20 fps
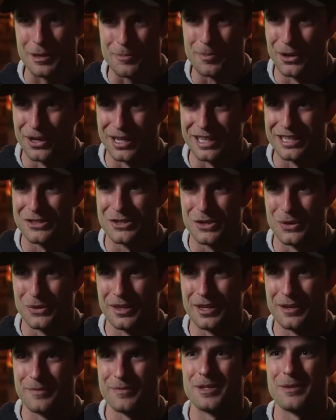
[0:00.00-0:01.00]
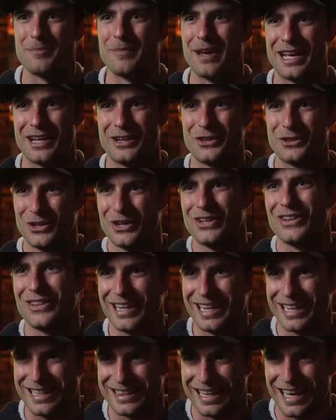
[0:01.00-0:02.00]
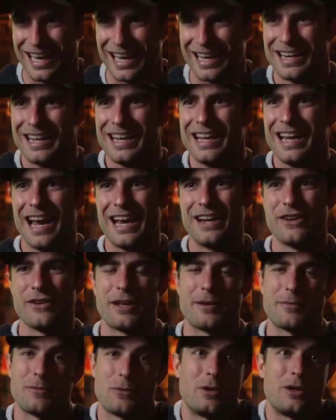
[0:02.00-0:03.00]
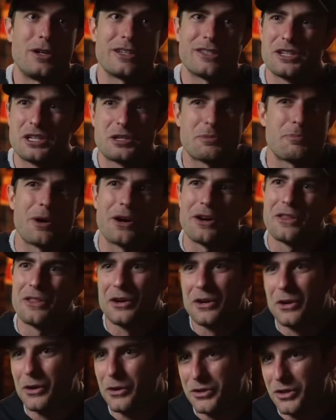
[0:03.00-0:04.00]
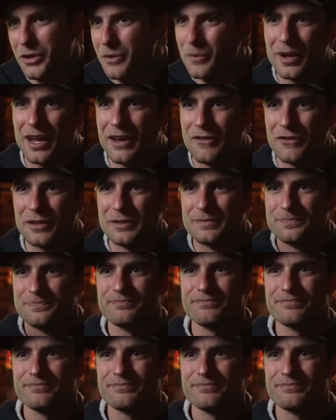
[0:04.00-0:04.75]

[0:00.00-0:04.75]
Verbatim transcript: they put into them to make it look like that. And you're like, well, it's just part of their culture, whatever.